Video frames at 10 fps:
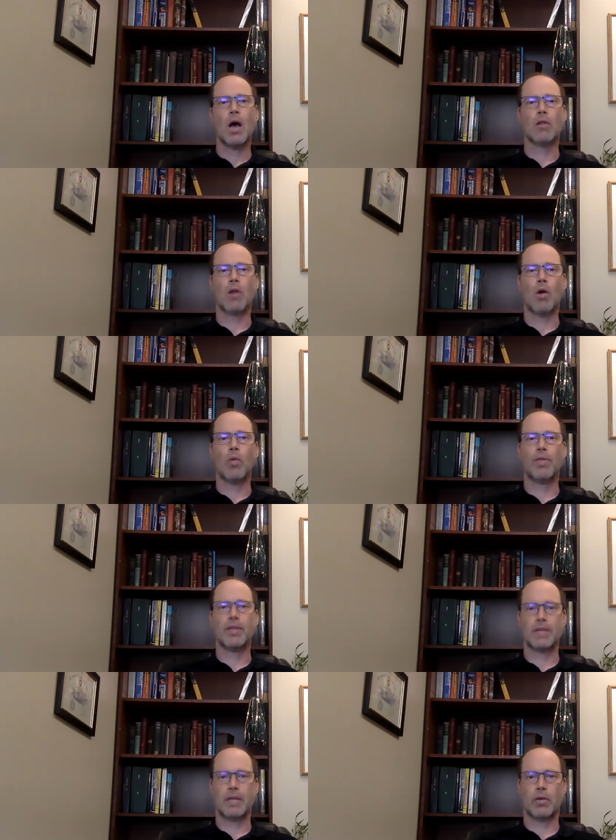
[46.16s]
Along with
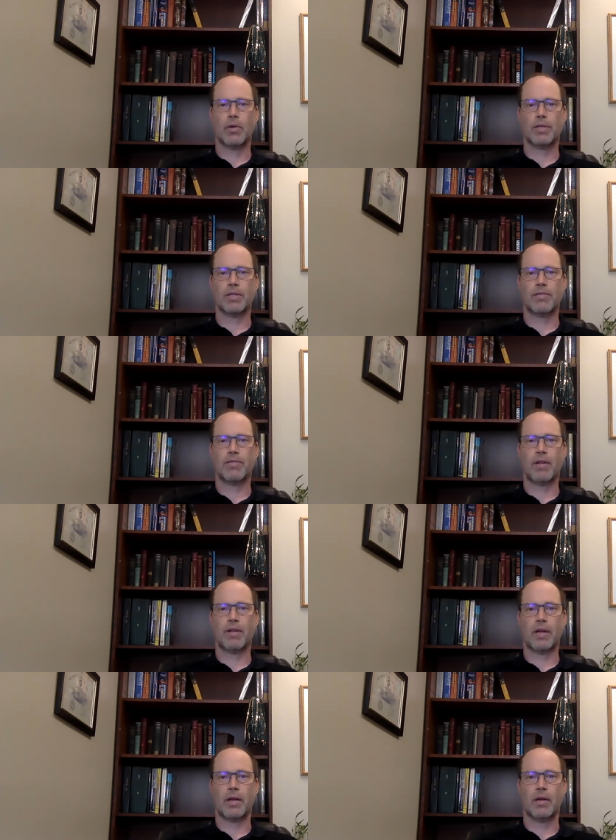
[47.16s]
this increase in
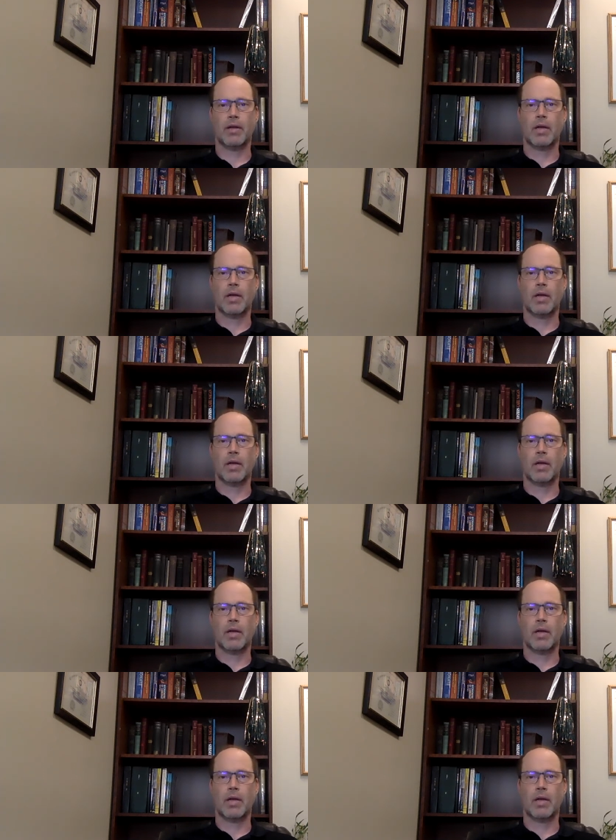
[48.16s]
funding